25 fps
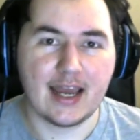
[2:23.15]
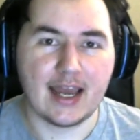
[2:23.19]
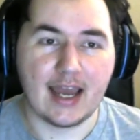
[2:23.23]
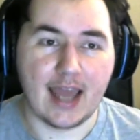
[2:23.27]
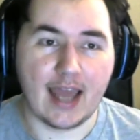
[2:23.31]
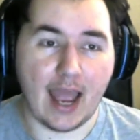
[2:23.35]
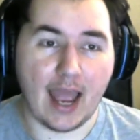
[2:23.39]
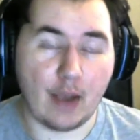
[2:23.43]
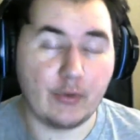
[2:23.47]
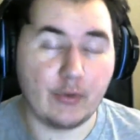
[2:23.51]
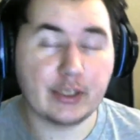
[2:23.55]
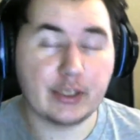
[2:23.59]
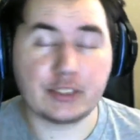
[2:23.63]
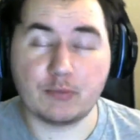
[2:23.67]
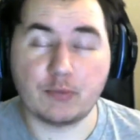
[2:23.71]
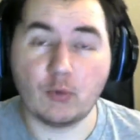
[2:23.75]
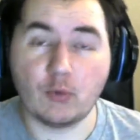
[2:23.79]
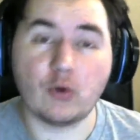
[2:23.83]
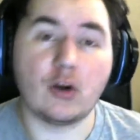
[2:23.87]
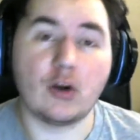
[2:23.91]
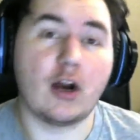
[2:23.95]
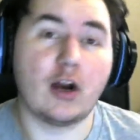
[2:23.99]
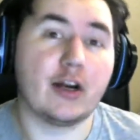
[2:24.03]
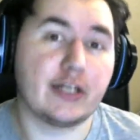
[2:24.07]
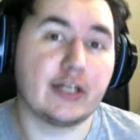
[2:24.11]
And I wish
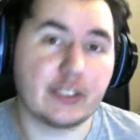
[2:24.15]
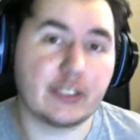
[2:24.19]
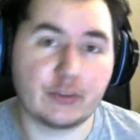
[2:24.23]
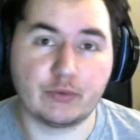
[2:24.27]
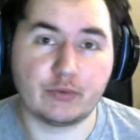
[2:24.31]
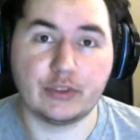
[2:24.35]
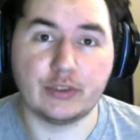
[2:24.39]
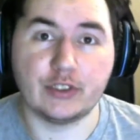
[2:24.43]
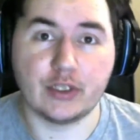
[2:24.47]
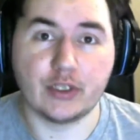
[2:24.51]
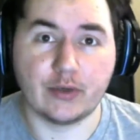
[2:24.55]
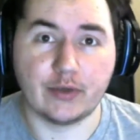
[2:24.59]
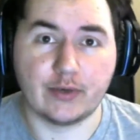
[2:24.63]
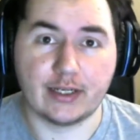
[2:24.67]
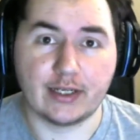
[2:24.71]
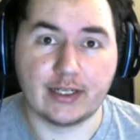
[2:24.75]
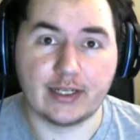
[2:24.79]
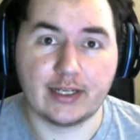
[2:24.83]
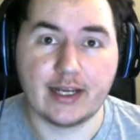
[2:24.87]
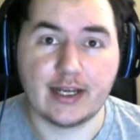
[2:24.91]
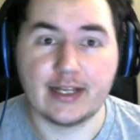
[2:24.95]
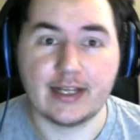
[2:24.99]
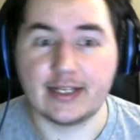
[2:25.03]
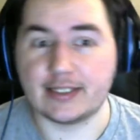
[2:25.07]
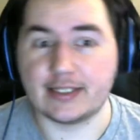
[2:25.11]
more artists would do it.
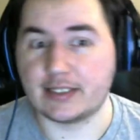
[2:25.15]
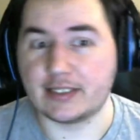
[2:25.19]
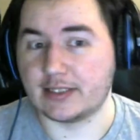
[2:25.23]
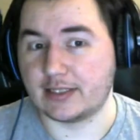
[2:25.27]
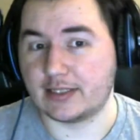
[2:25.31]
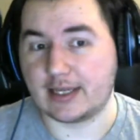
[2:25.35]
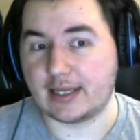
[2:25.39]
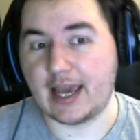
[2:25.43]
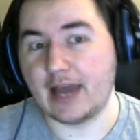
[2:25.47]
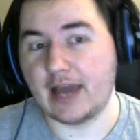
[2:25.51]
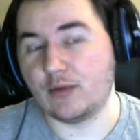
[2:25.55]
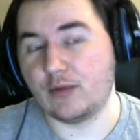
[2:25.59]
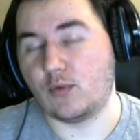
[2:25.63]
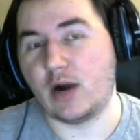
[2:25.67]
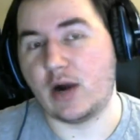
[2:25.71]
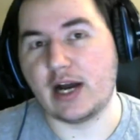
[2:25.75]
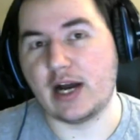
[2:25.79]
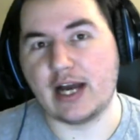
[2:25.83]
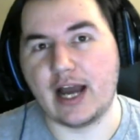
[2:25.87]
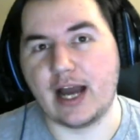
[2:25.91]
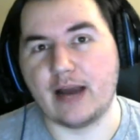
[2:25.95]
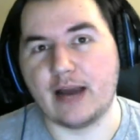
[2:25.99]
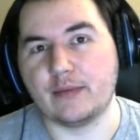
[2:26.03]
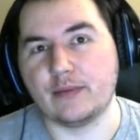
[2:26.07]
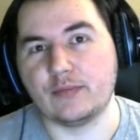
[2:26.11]
This is again why
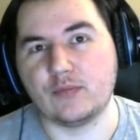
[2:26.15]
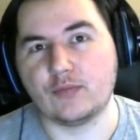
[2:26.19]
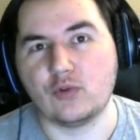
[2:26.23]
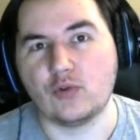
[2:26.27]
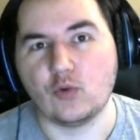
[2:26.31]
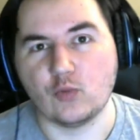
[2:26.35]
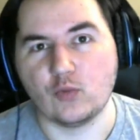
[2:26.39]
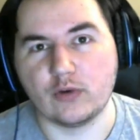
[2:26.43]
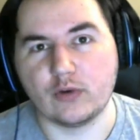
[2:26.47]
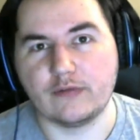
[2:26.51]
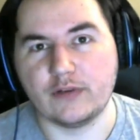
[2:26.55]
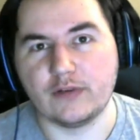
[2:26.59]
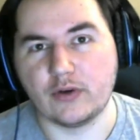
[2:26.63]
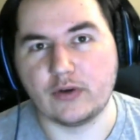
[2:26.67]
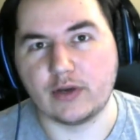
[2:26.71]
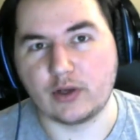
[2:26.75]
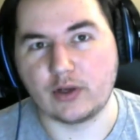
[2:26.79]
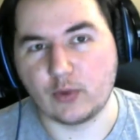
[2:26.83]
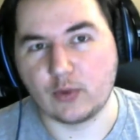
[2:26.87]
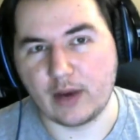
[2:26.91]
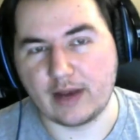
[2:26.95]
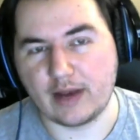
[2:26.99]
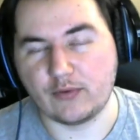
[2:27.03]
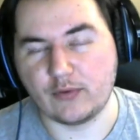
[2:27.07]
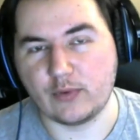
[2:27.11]
I'm reviewing
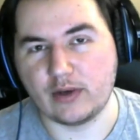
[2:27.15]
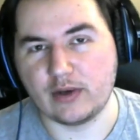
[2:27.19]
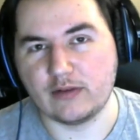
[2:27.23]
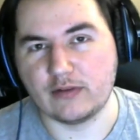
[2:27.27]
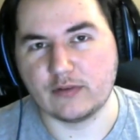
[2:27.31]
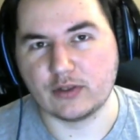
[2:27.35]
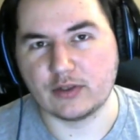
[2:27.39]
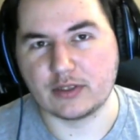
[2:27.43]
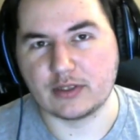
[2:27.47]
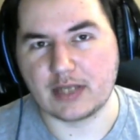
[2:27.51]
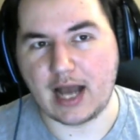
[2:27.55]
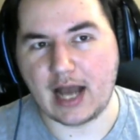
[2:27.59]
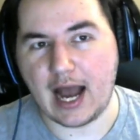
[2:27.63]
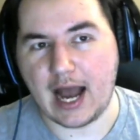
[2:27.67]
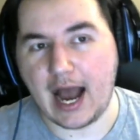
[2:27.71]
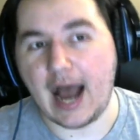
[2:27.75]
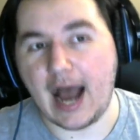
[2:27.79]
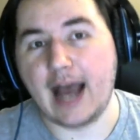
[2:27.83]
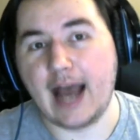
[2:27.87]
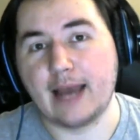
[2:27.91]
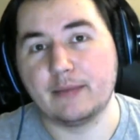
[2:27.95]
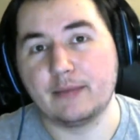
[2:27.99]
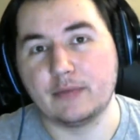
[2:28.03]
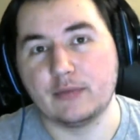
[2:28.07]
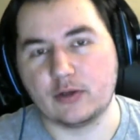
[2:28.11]
Graveweaver's
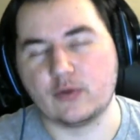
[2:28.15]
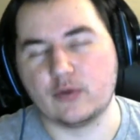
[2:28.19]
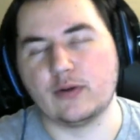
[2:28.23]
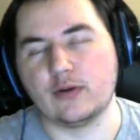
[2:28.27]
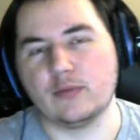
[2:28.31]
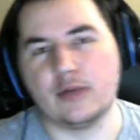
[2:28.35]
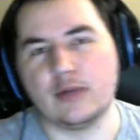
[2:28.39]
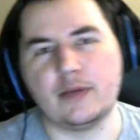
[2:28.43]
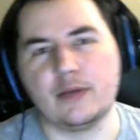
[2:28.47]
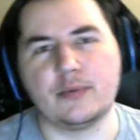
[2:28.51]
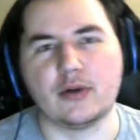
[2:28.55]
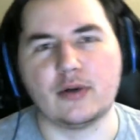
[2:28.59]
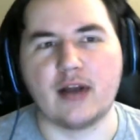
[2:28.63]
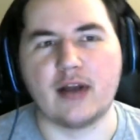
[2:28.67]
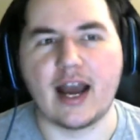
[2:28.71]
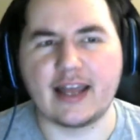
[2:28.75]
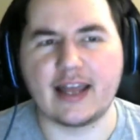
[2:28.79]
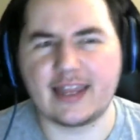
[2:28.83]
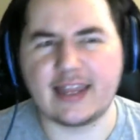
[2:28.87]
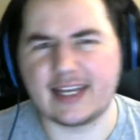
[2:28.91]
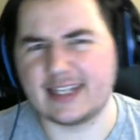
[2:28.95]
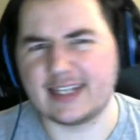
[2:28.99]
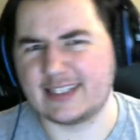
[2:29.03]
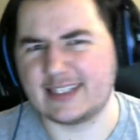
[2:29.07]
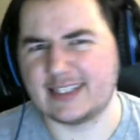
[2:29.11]
I'm the Grim Reaper. I
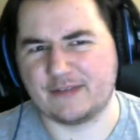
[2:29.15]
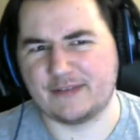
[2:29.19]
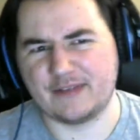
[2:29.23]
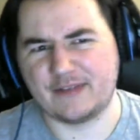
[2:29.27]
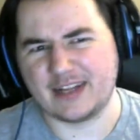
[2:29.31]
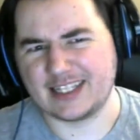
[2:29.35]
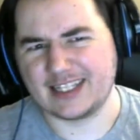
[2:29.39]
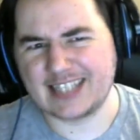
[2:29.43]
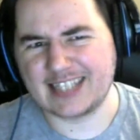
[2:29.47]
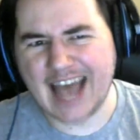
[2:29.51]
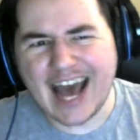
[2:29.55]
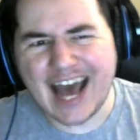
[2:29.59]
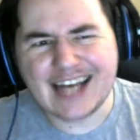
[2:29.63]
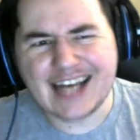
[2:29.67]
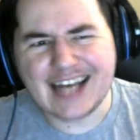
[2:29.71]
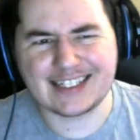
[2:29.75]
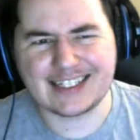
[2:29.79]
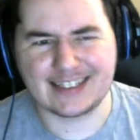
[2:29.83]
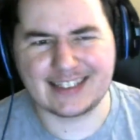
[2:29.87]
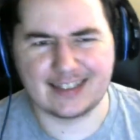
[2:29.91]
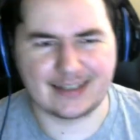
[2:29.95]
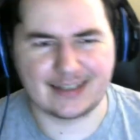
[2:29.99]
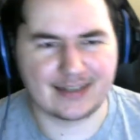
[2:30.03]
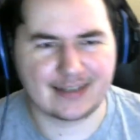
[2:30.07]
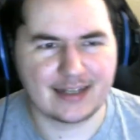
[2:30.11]
think it's a
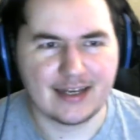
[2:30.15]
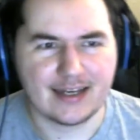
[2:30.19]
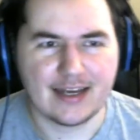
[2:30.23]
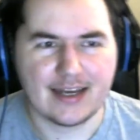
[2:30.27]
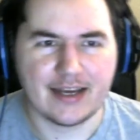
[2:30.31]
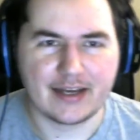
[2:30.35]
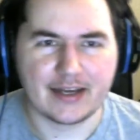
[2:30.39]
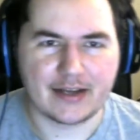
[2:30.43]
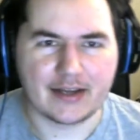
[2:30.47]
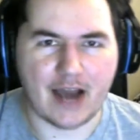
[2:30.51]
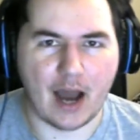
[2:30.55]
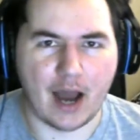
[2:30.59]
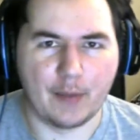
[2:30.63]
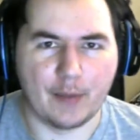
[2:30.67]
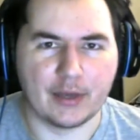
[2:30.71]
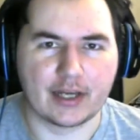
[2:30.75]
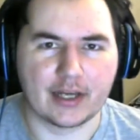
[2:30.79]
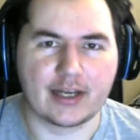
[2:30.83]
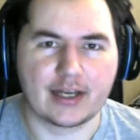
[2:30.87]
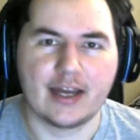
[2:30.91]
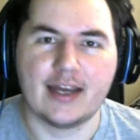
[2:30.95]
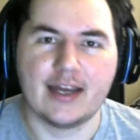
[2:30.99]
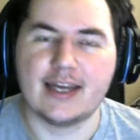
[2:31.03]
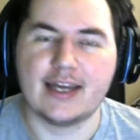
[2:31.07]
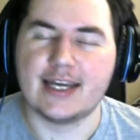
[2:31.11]
fantastic comic.